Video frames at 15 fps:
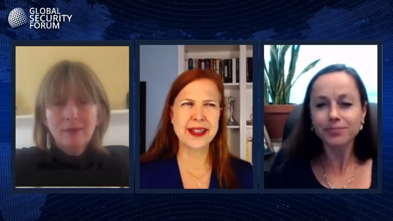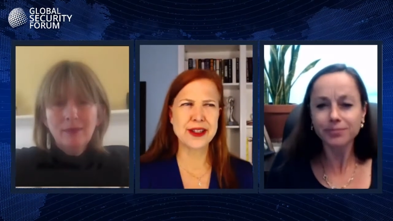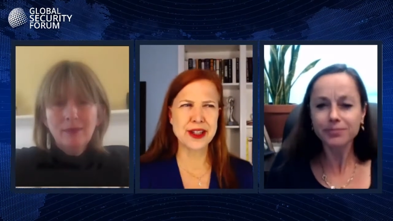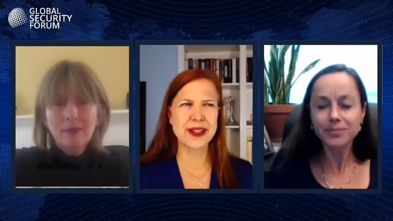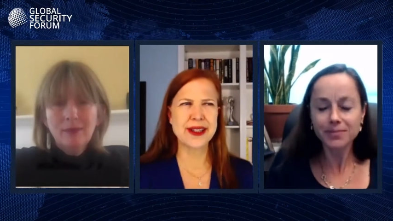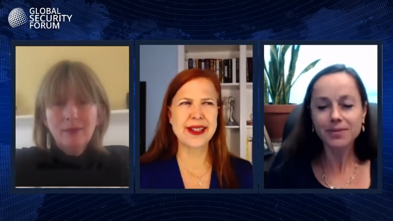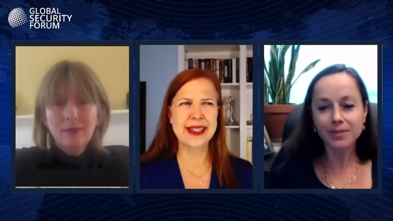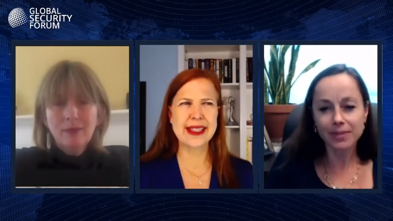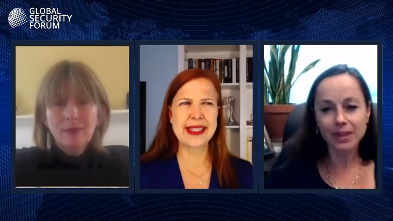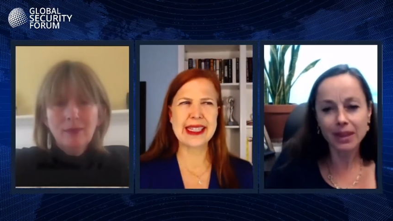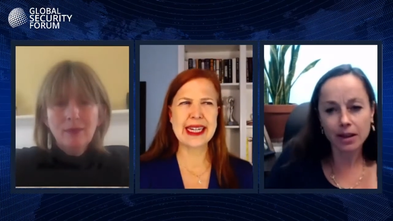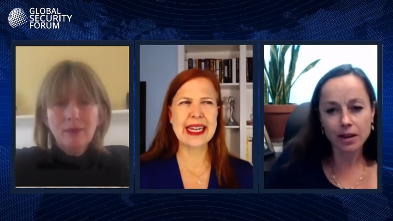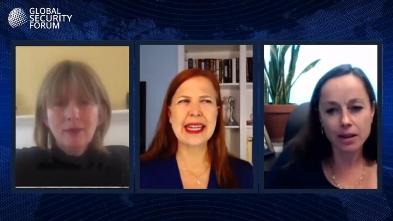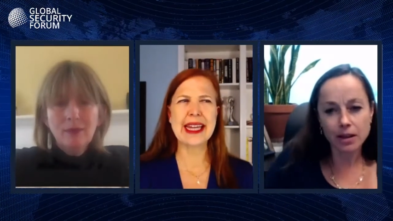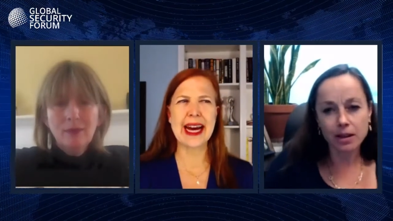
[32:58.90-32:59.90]
Speaker 1: just
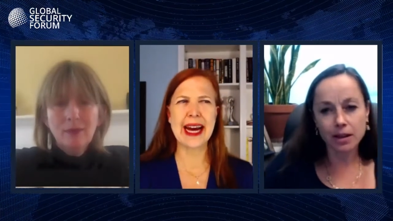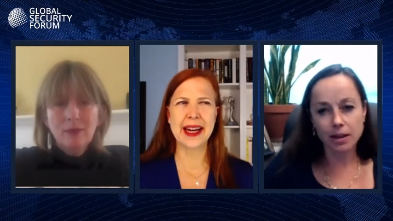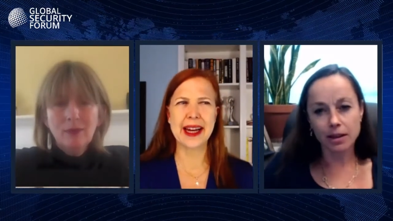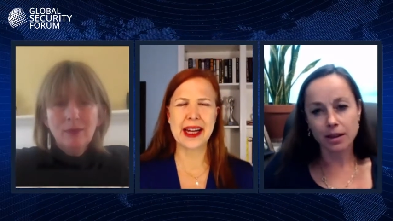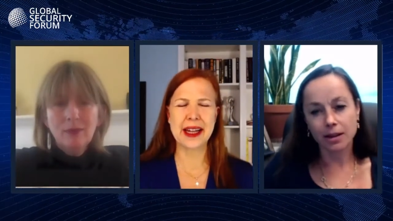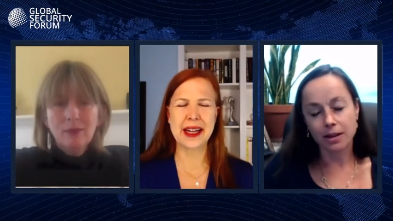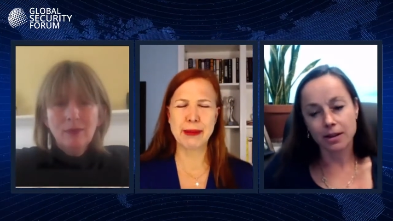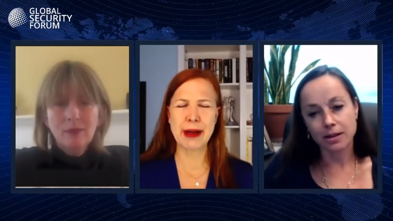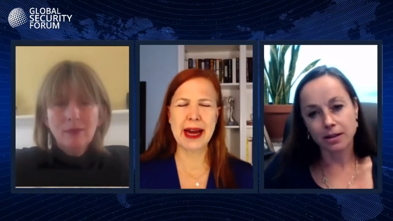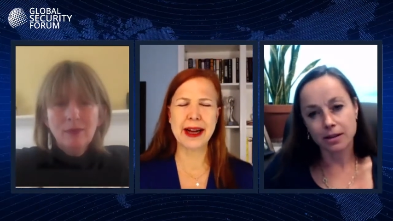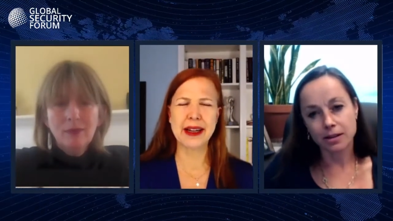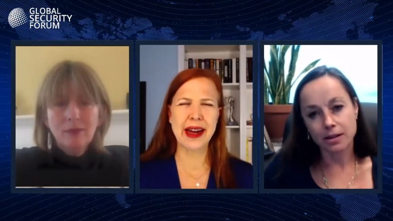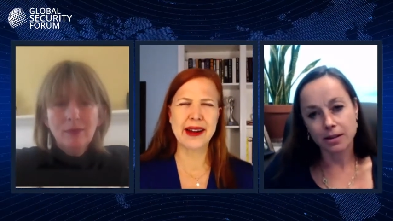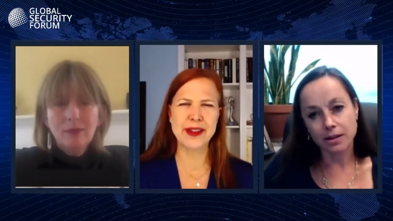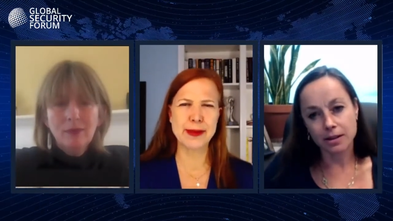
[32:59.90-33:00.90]
see that at Black
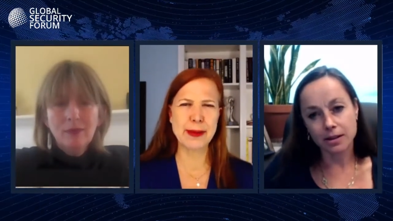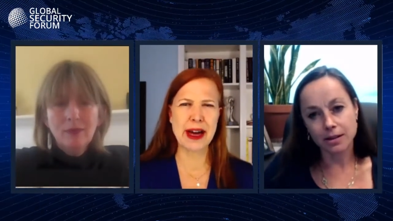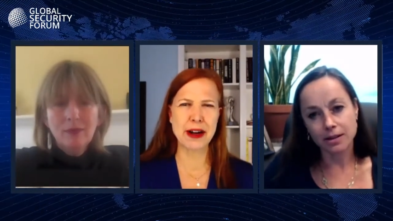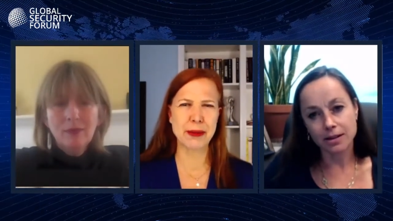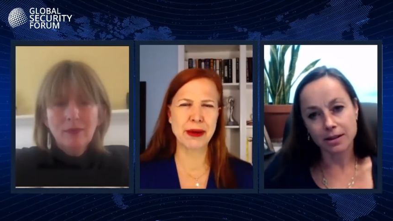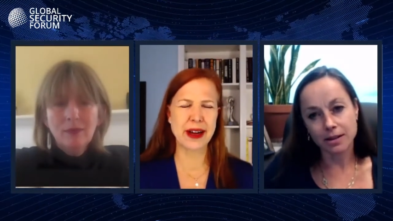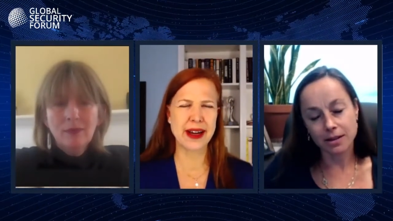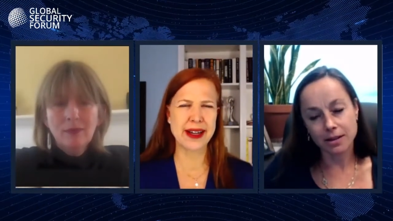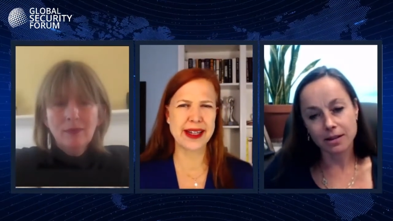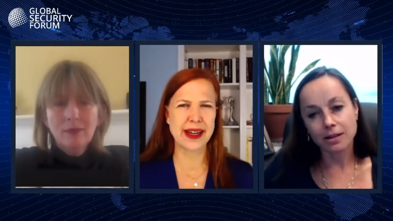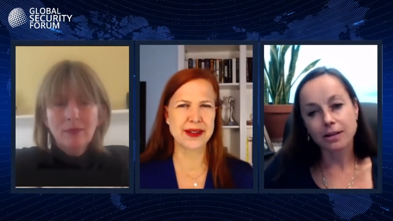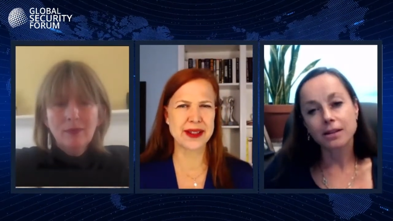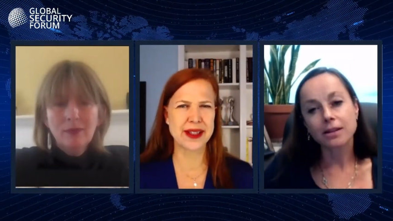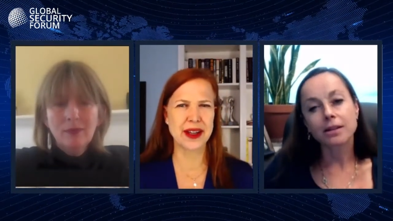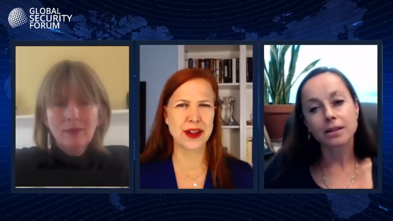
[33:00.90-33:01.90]
Lives Matter Plaza
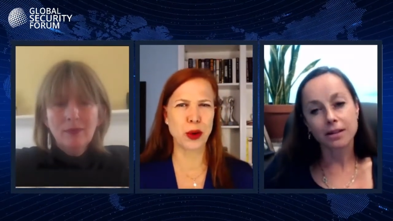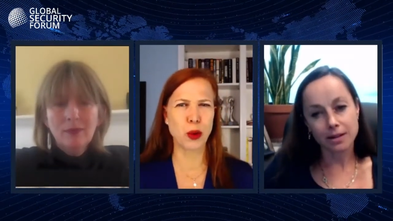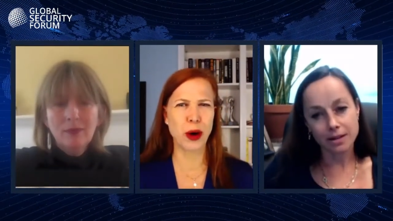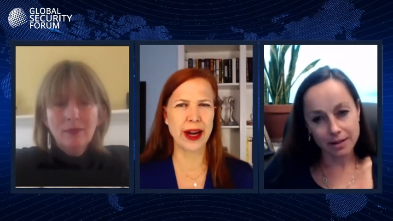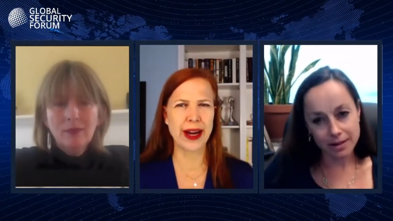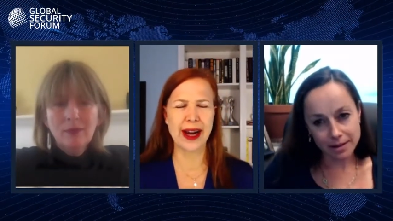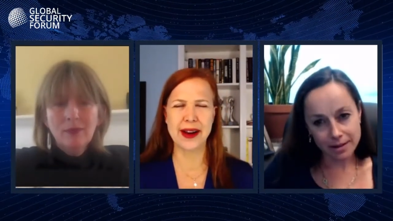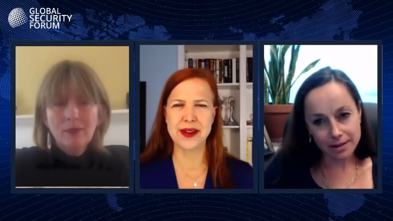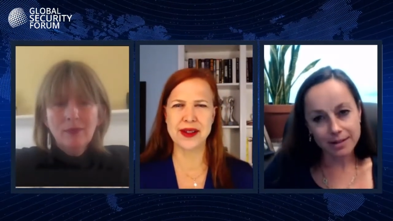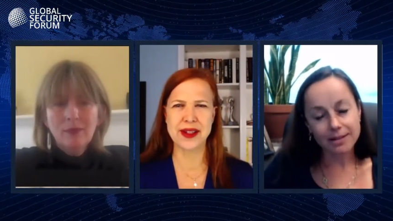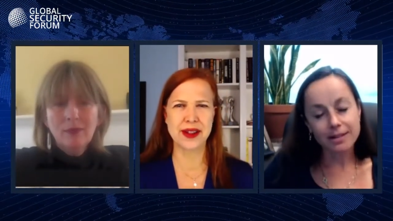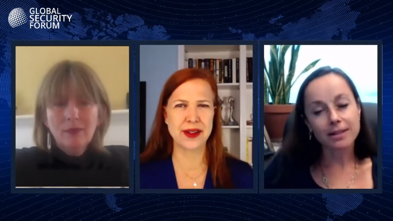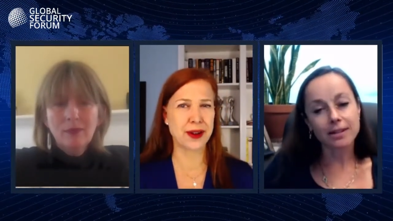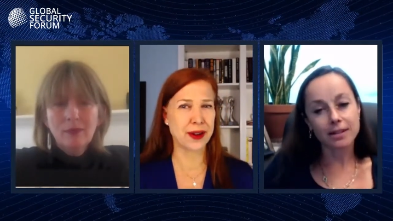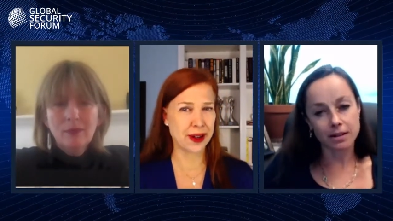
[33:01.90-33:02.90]
outside the White House
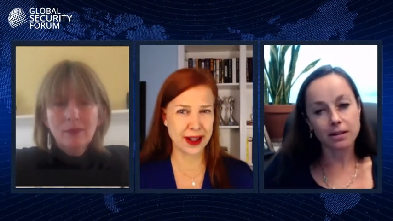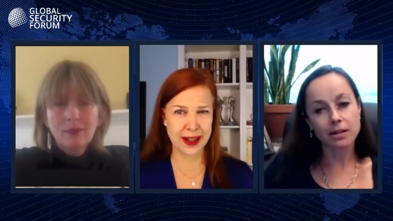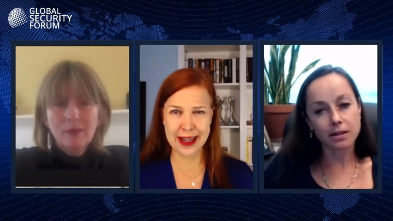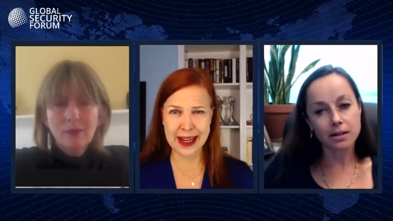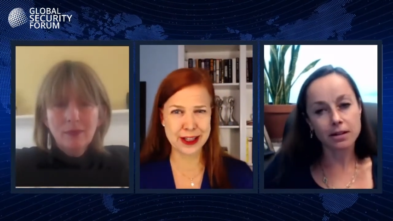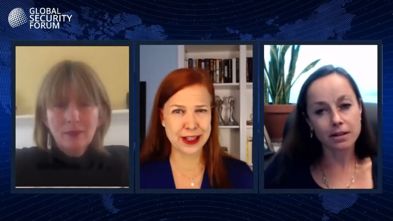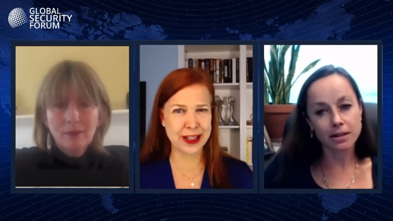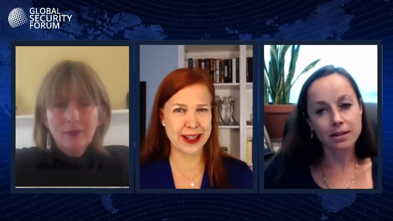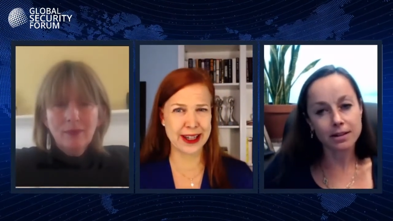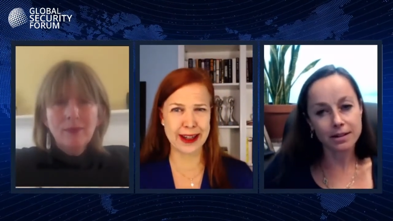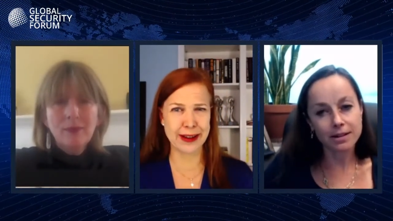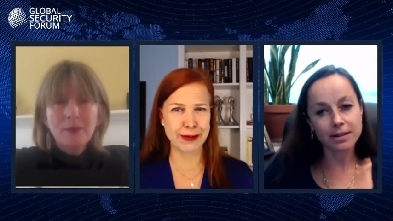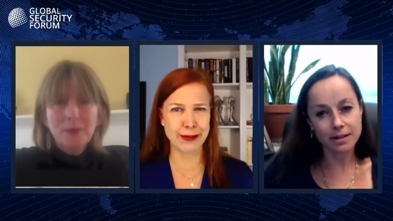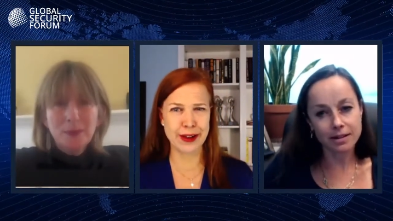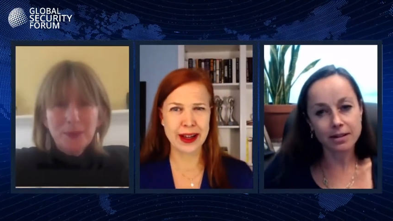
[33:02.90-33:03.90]
on election
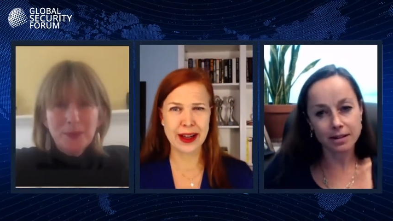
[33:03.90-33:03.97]
eve.